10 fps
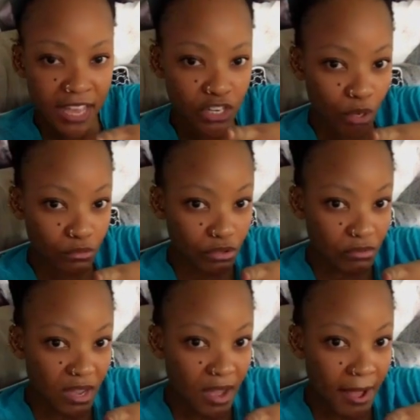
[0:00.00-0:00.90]
don't you
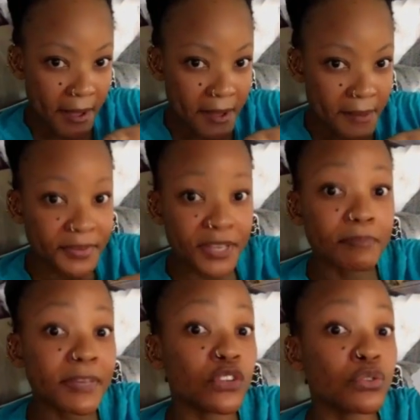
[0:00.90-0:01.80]
come near
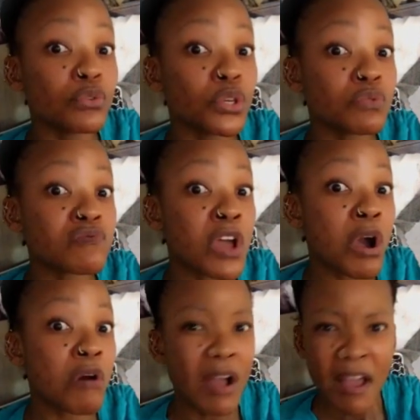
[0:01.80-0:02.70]
me, do you
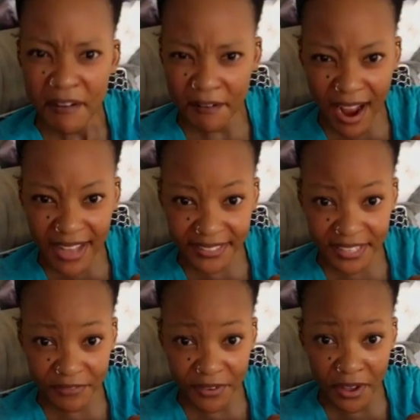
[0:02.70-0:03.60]
know Christ?
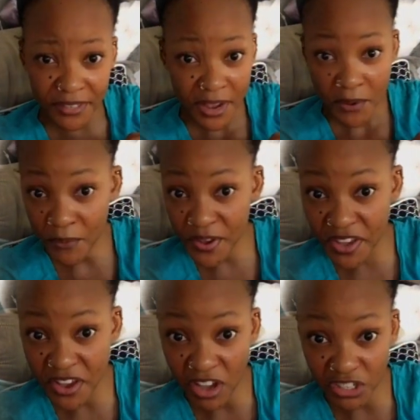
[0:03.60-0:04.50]
If not,
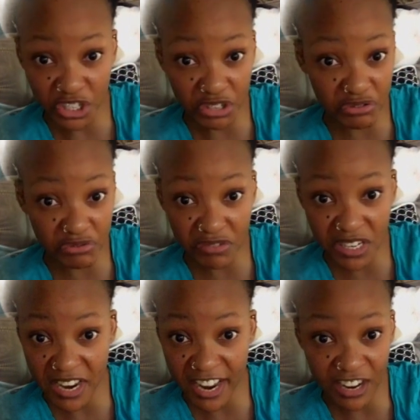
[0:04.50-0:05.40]
we are
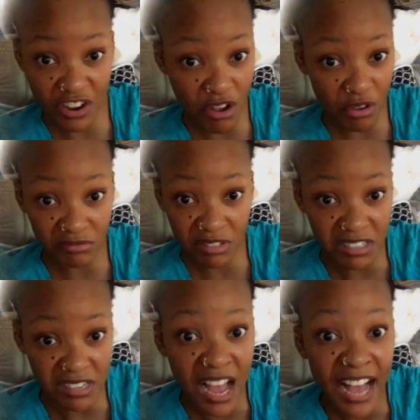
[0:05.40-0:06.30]
shooting on
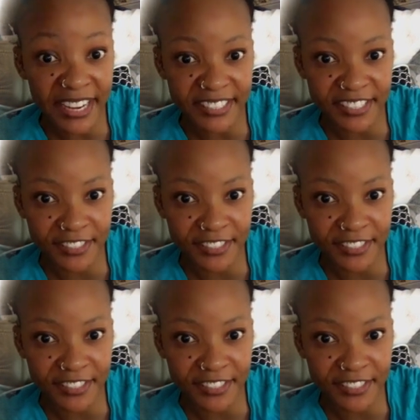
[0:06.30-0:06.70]
sight.